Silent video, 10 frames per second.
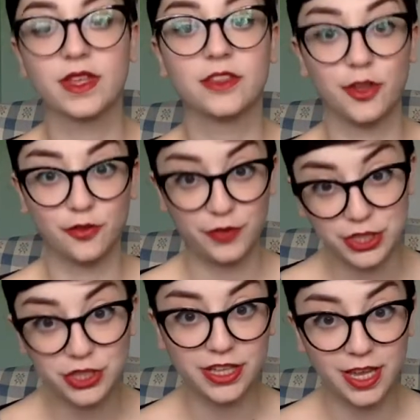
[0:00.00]
the
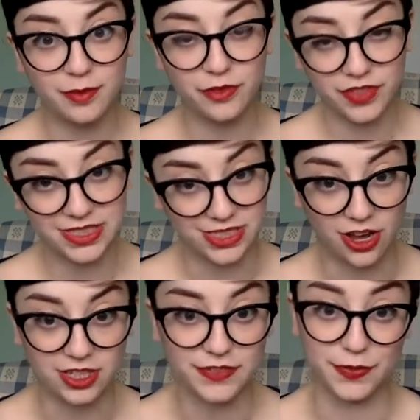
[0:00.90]
official name of these
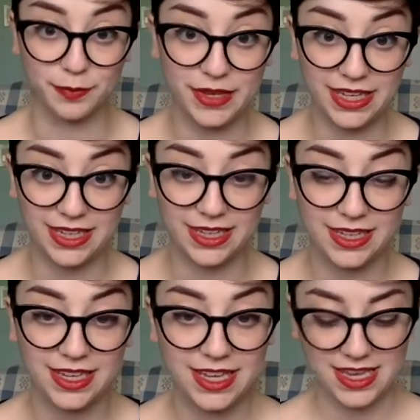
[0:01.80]
socks for me
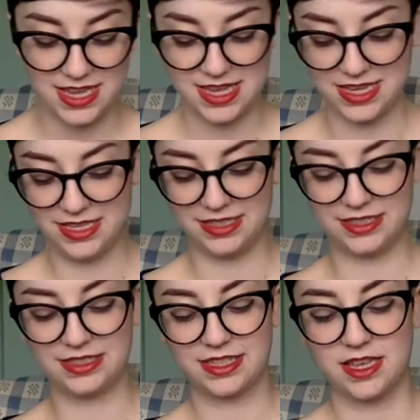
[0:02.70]

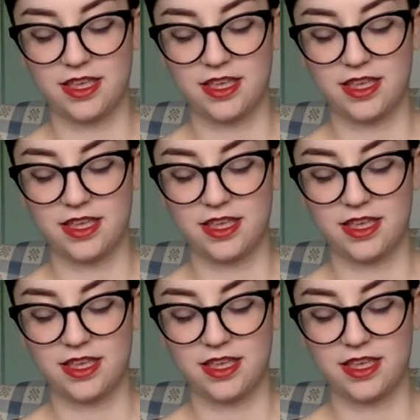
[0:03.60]
is